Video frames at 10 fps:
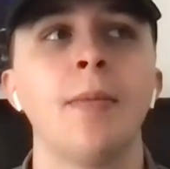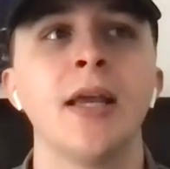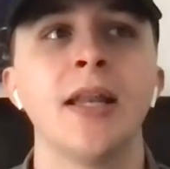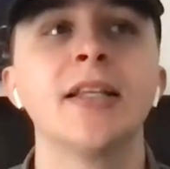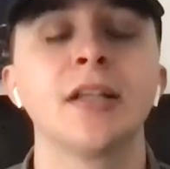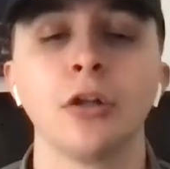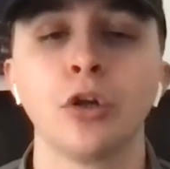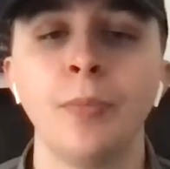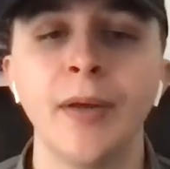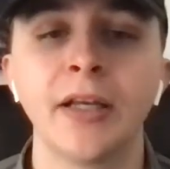It is a
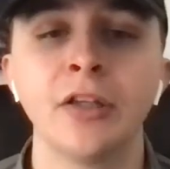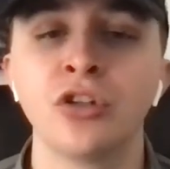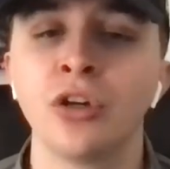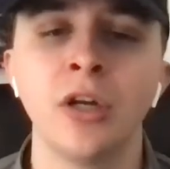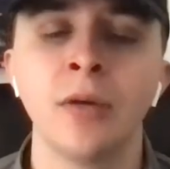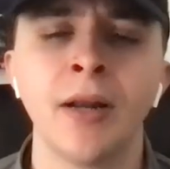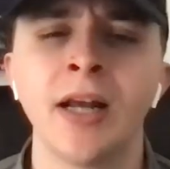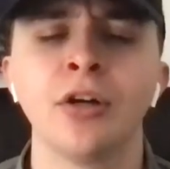little bit concerning, but I